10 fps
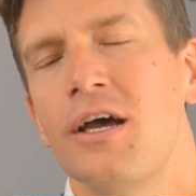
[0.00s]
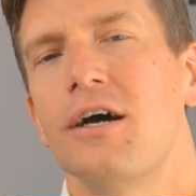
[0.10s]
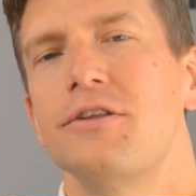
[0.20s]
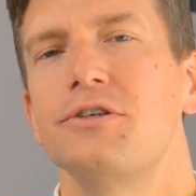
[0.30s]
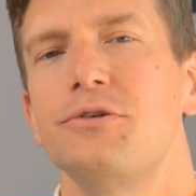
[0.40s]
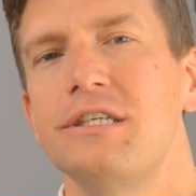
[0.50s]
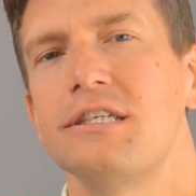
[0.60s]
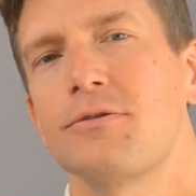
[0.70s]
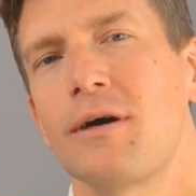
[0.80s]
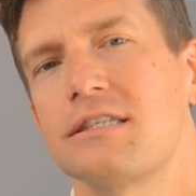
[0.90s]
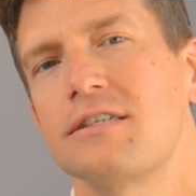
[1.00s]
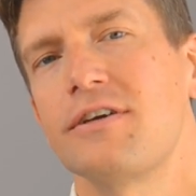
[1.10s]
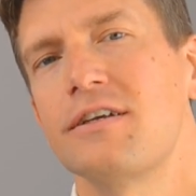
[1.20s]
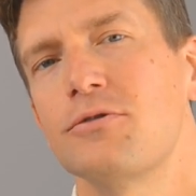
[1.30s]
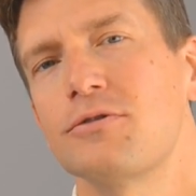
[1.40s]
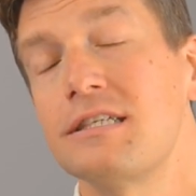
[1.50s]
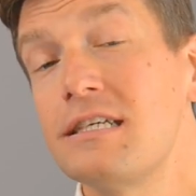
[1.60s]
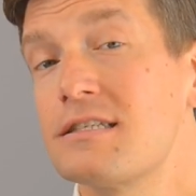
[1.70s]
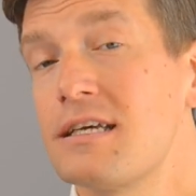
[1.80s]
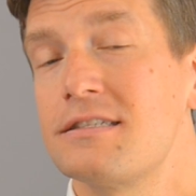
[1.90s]
and that you need to activate your T
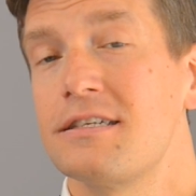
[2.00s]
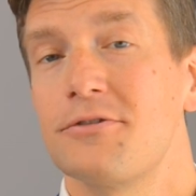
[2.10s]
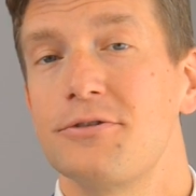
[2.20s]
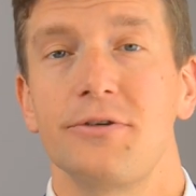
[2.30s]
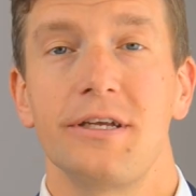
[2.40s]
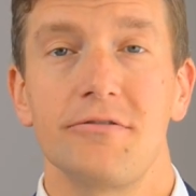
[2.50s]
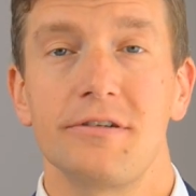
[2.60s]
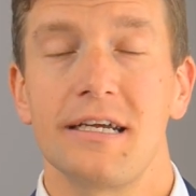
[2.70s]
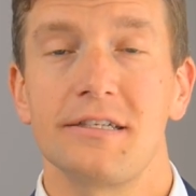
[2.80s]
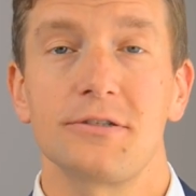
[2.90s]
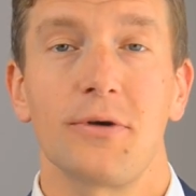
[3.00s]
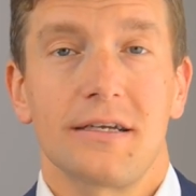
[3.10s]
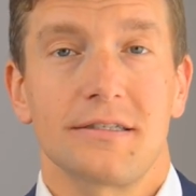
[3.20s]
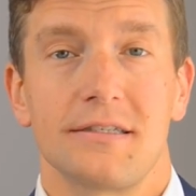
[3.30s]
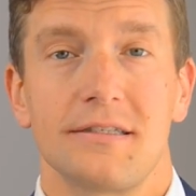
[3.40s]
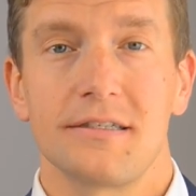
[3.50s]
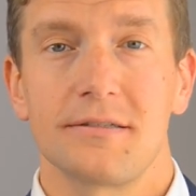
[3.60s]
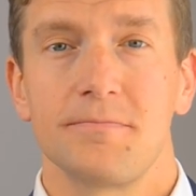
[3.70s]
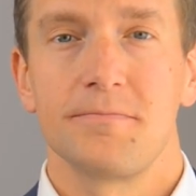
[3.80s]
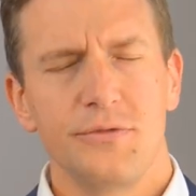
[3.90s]
setting on your hearing aids to access it.
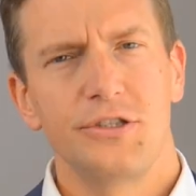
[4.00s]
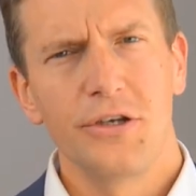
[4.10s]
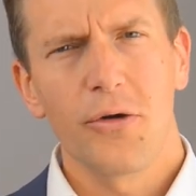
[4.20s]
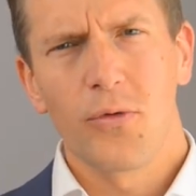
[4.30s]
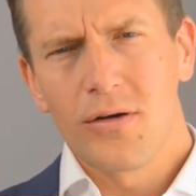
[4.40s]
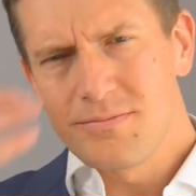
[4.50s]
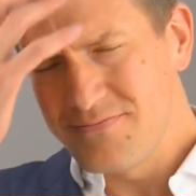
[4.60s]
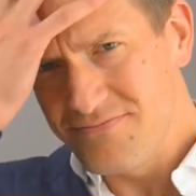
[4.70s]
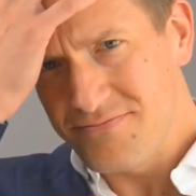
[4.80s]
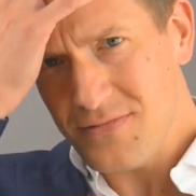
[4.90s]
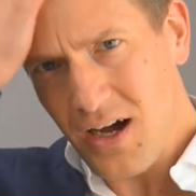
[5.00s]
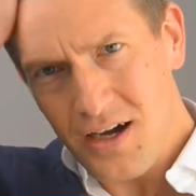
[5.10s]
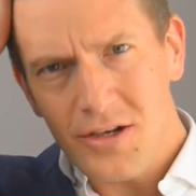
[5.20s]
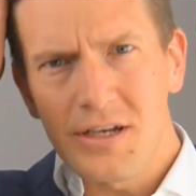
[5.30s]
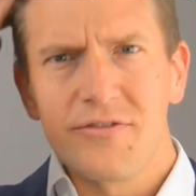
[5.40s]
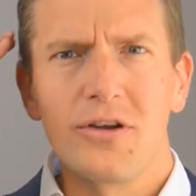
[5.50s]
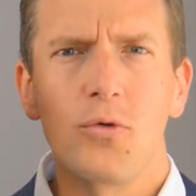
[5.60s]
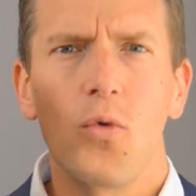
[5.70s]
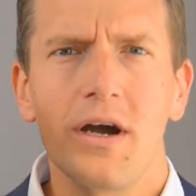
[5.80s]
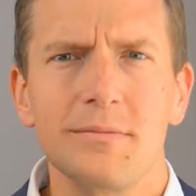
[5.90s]
Do you know what? I don't even know
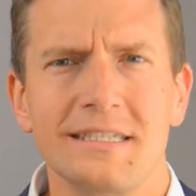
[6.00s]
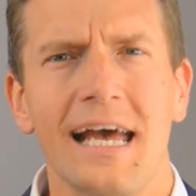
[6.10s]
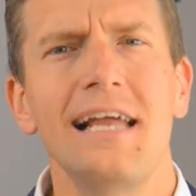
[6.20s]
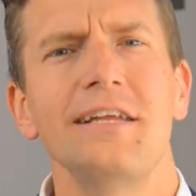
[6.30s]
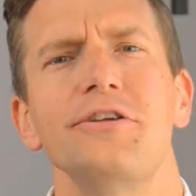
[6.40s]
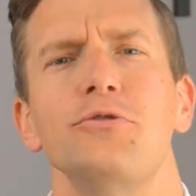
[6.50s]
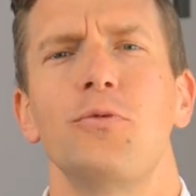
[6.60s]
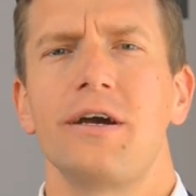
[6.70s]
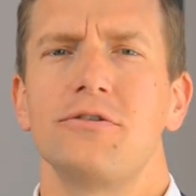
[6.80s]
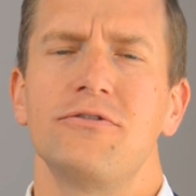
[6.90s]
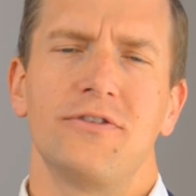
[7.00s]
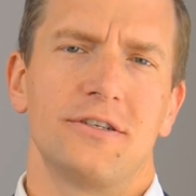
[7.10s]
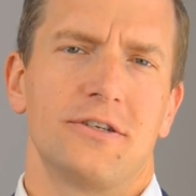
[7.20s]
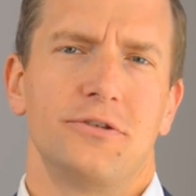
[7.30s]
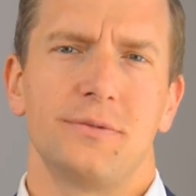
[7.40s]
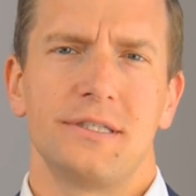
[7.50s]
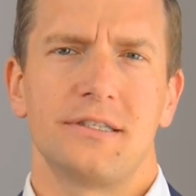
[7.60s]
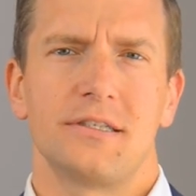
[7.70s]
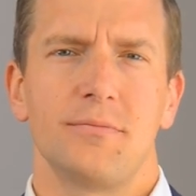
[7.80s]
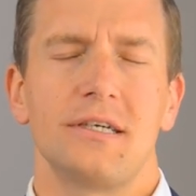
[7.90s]
why I'm telling you where you'll find a loop
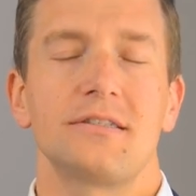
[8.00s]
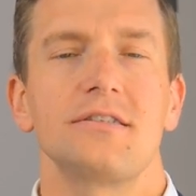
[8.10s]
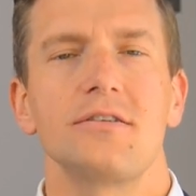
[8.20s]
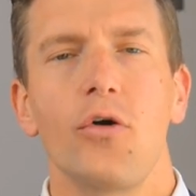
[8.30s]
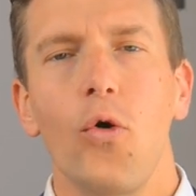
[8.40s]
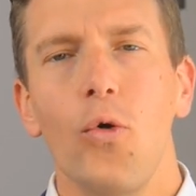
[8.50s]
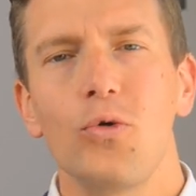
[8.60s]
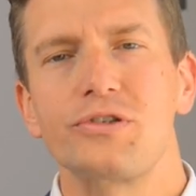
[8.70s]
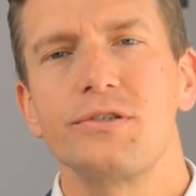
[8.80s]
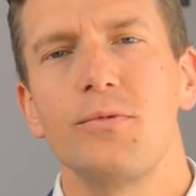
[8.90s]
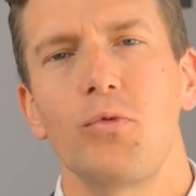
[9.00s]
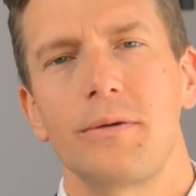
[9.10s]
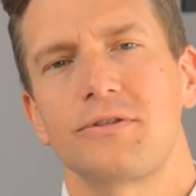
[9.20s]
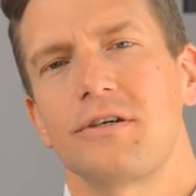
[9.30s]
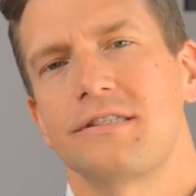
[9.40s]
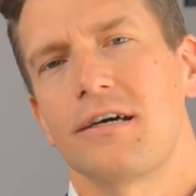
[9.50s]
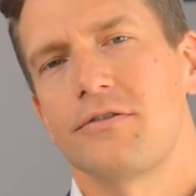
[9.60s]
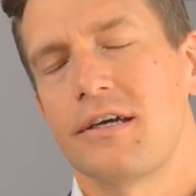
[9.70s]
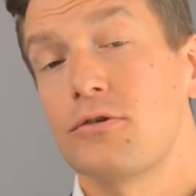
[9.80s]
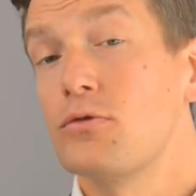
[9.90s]
system, as there's an awesome website
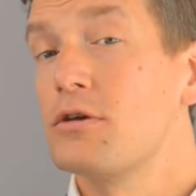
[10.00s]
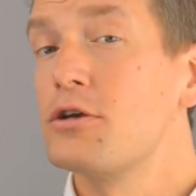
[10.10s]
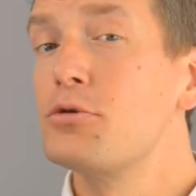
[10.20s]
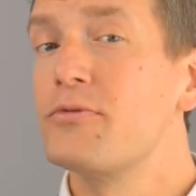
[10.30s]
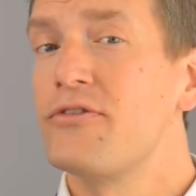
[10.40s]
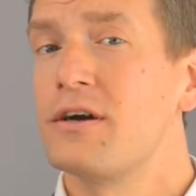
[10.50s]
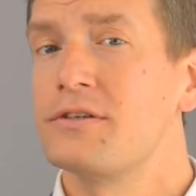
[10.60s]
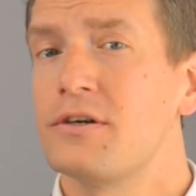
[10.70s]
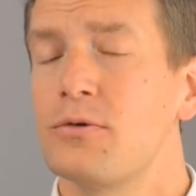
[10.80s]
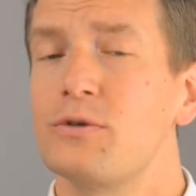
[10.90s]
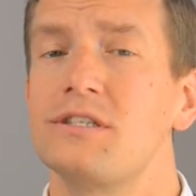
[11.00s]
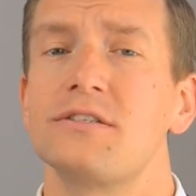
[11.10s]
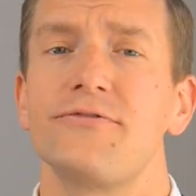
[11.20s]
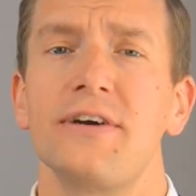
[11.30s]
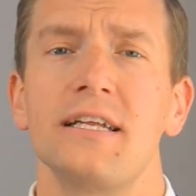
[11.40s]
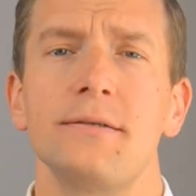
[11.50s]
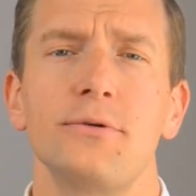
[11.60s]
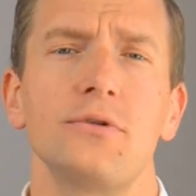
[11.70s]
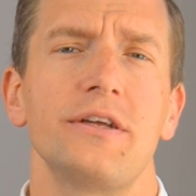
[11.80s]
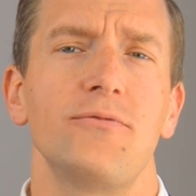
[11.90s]
out there called Loop Finder, which is
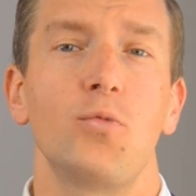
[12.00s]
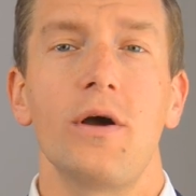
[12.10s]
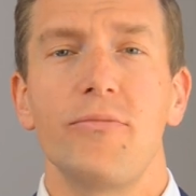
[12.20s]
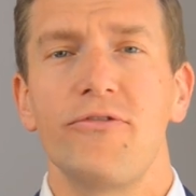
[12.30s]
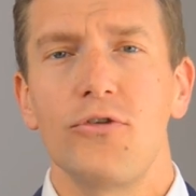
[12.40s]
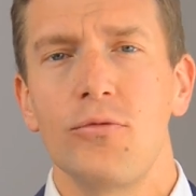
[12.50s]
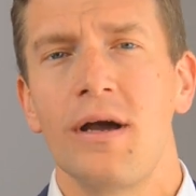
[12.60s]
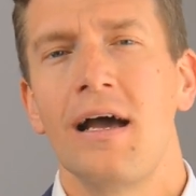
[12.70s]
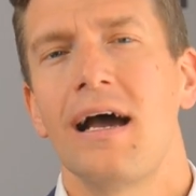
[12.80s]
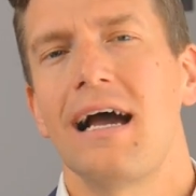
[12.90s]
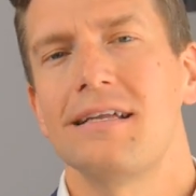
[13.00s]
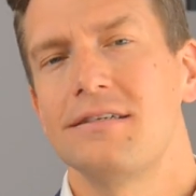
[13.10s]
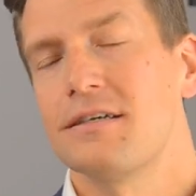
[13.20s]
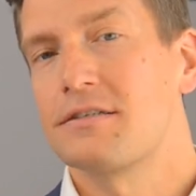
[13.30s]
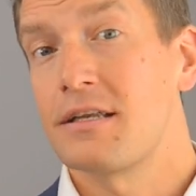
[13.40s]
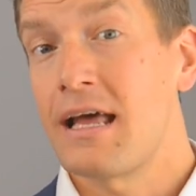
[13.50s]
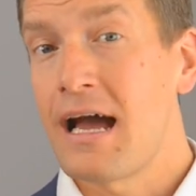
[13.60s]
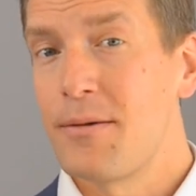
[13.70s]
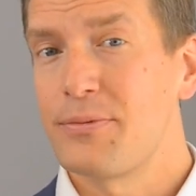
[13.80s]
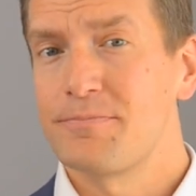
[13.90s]
available in web form and as an app.